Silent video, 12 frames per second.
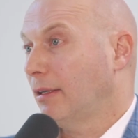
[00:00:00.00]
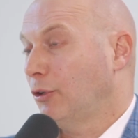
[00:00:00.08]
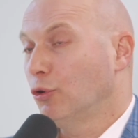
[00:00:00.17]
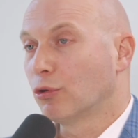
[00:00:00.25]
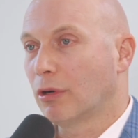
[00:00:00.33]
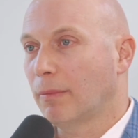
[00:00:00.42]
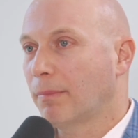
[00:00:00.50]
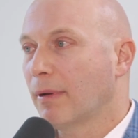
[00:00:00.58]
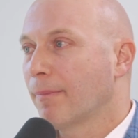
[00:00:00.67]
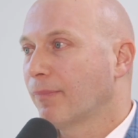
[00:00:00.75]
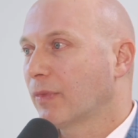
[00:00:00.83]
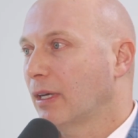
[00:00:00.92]
Europe.
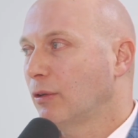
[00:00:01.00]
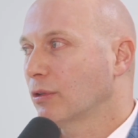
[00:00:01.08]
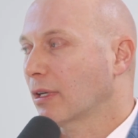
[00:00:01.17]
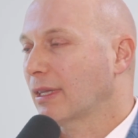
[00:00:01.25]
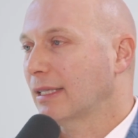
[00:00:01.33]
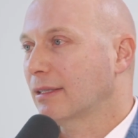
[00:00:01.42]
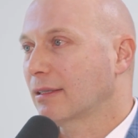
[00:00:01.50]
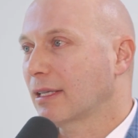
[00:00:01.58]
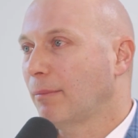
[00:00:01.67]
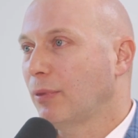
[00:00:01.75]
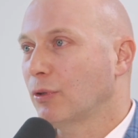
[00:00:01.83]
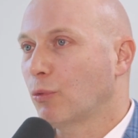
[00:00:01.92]
Those are classic
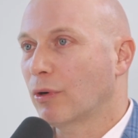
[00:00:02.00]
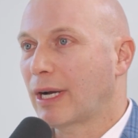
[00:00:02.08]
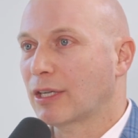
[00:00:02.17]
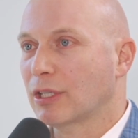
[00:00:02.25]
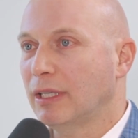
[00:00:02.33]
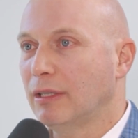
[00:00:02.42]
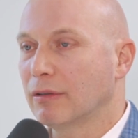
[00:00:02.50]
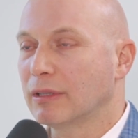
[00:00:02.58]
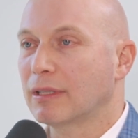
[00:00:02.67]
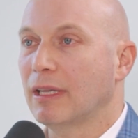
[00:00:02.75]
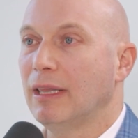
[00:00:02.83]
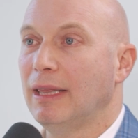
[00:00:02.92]
examples where actually there
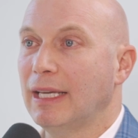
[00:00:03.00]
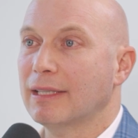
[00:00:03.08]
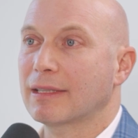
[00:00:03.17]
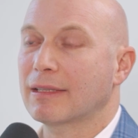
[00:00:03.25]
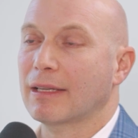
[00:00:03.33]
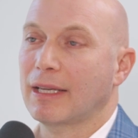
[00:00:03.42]
is less